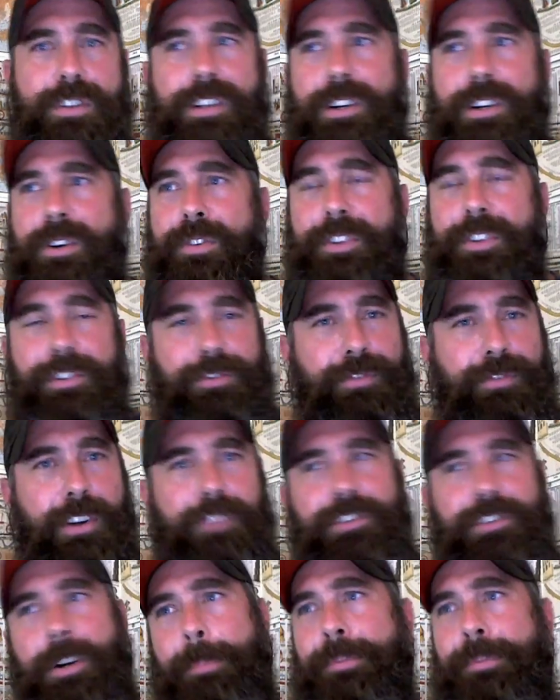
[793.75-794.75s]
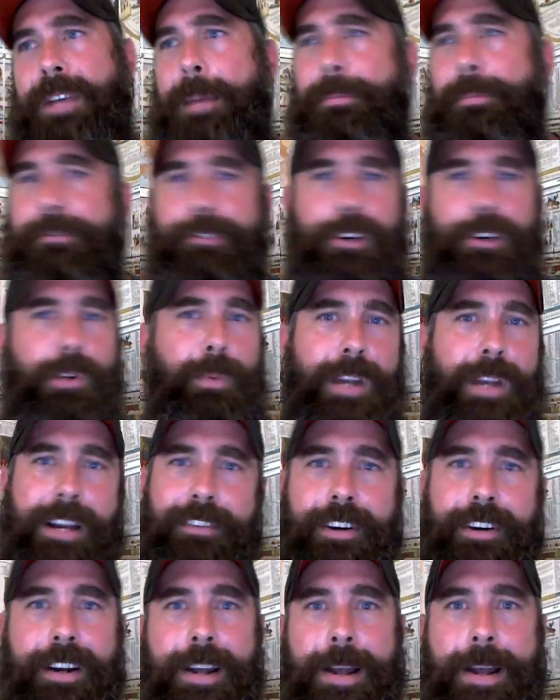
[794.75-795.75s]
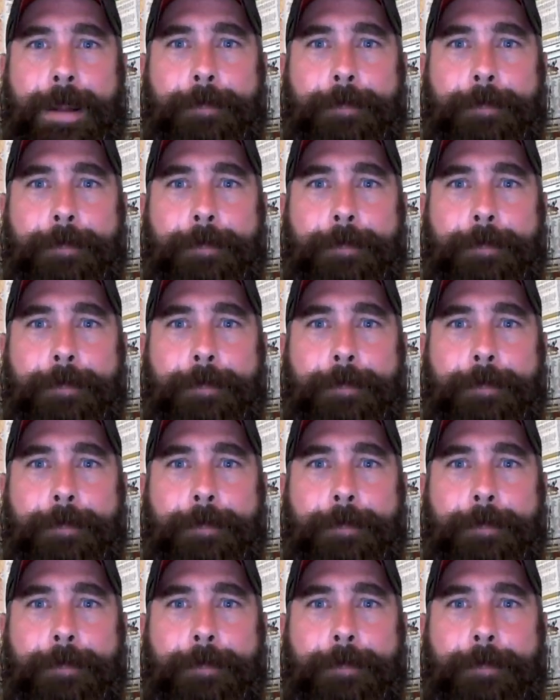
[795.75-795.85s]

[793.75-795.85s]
you know, this type of food, whatever.